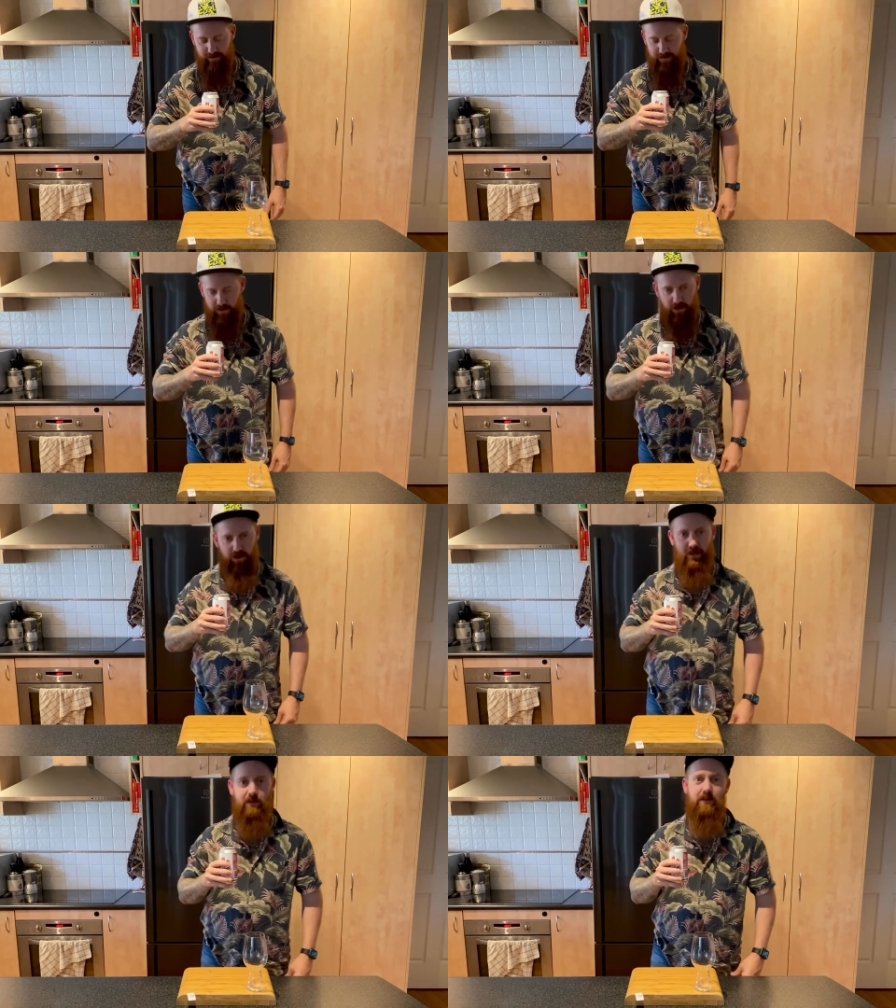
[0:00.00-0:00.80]

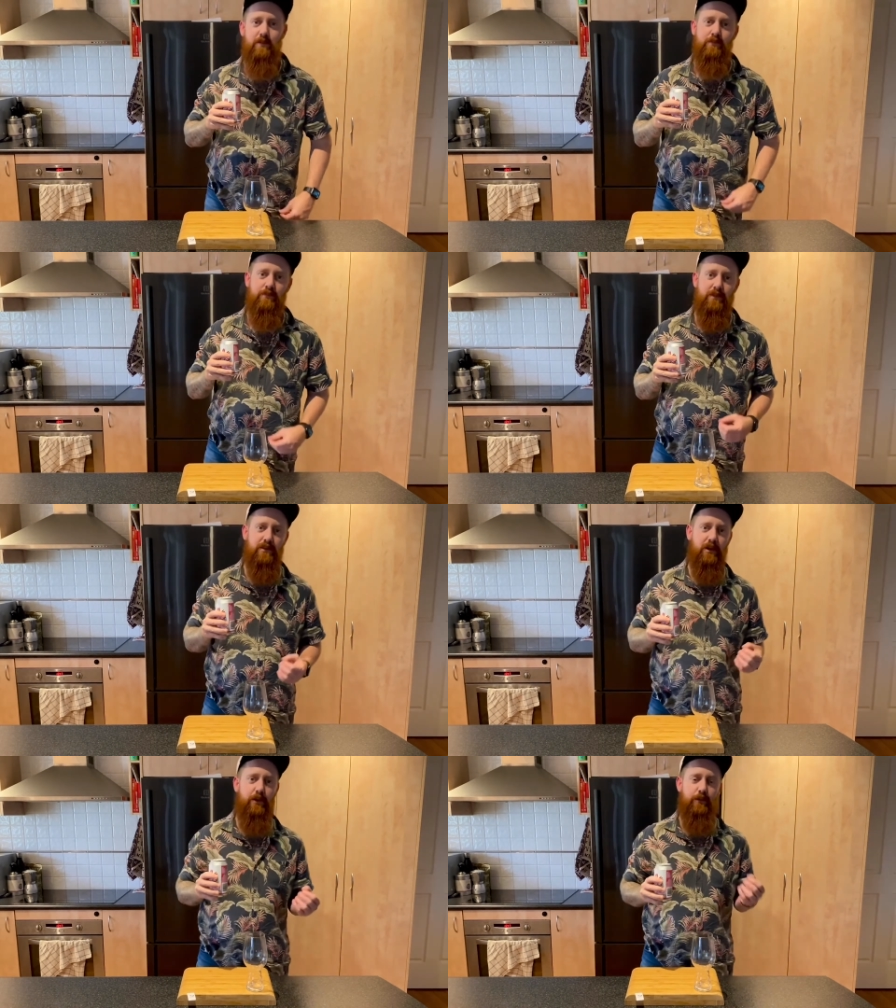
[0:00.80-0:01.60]
Oh,
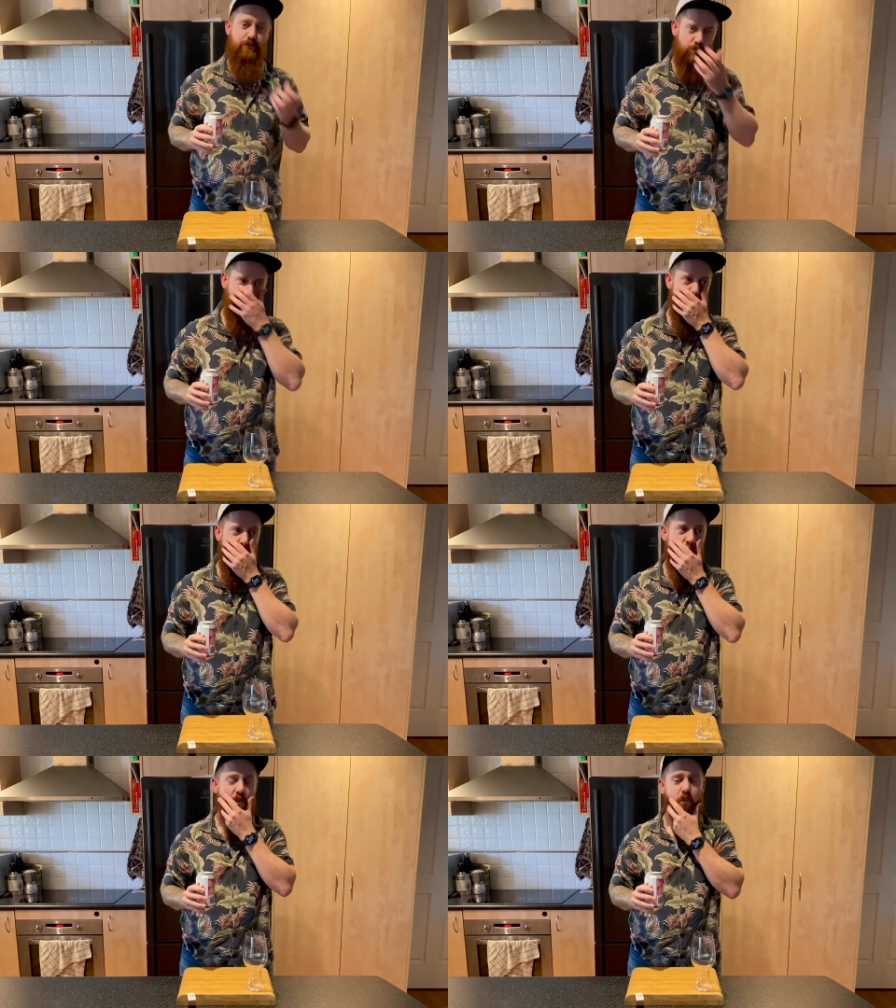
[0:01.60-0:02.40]
so
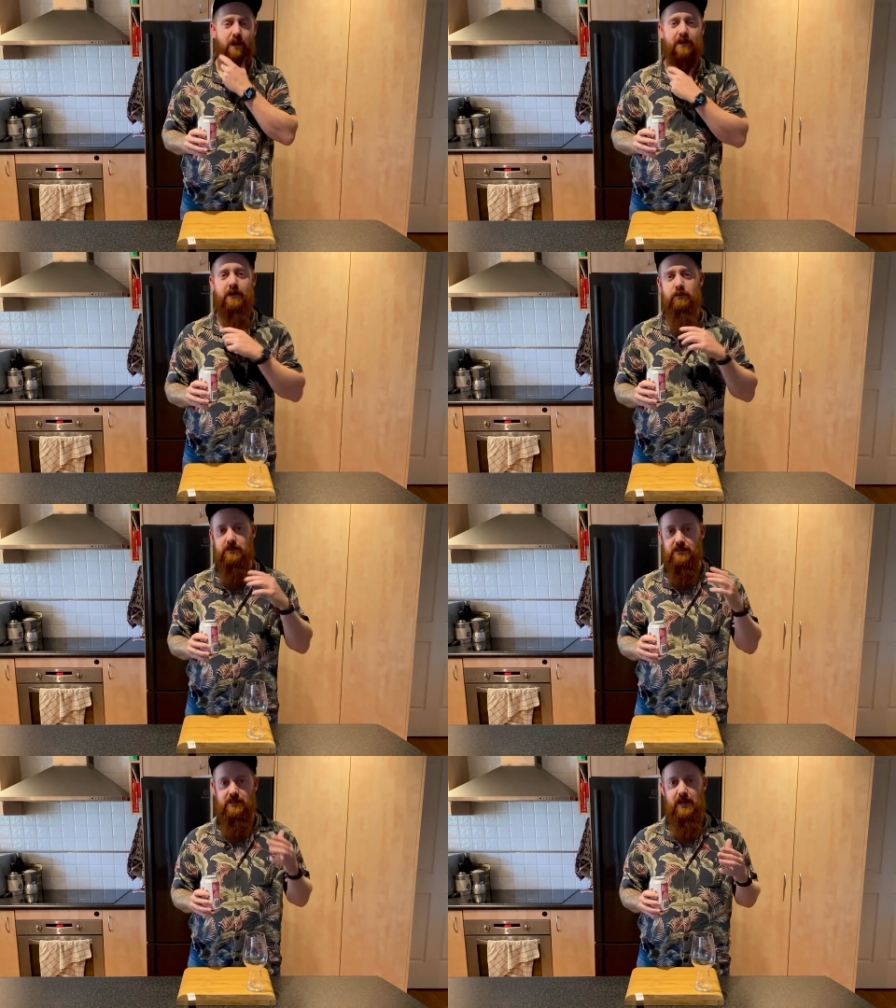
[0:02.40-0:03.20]
one thing with
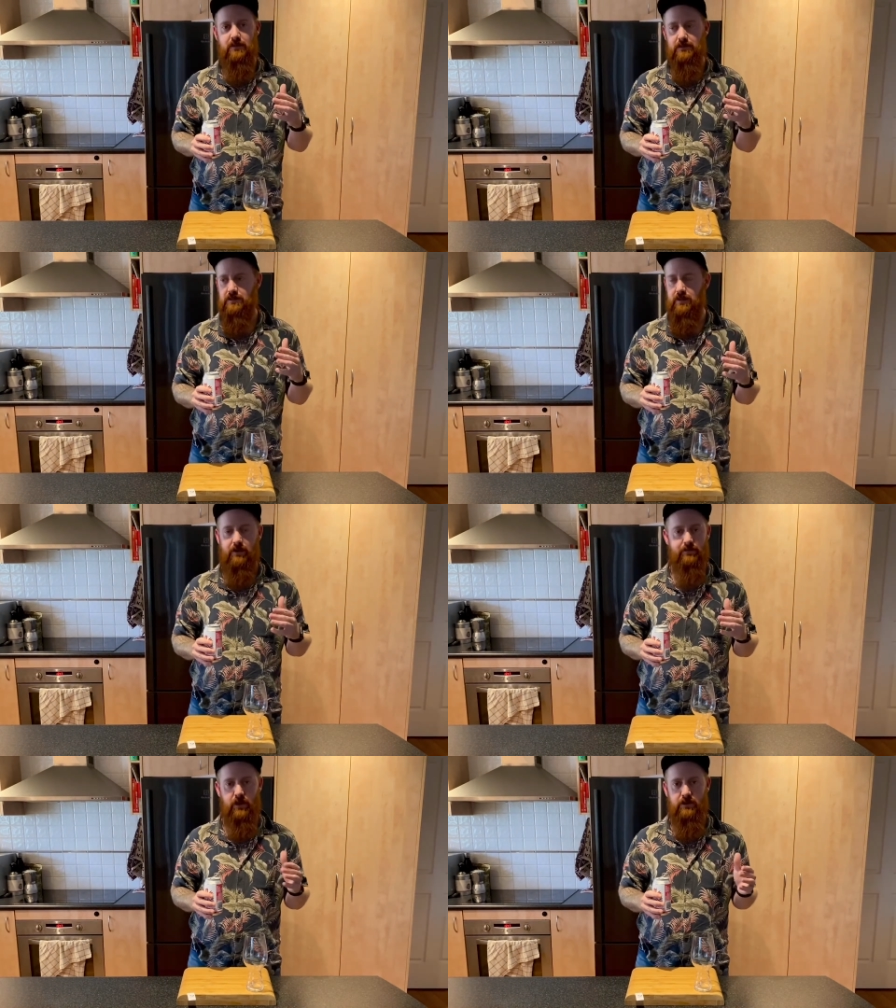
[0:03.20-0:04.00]
sours that I've
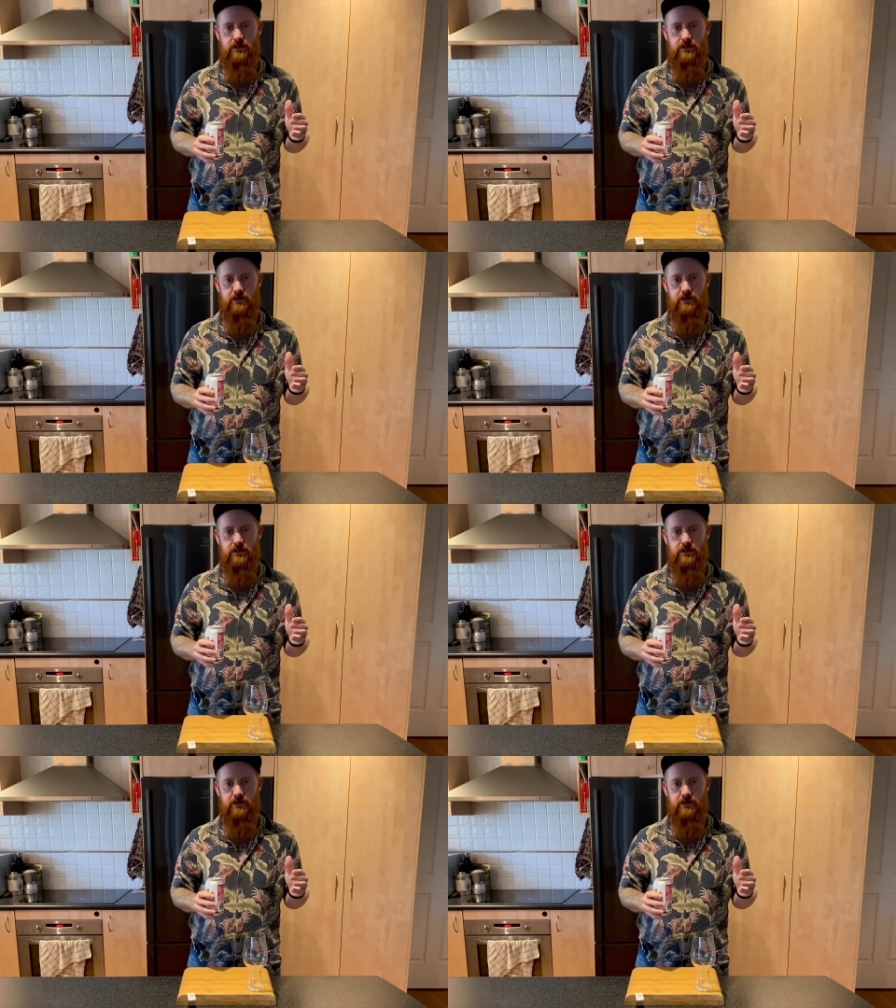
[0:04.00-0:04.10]
noticed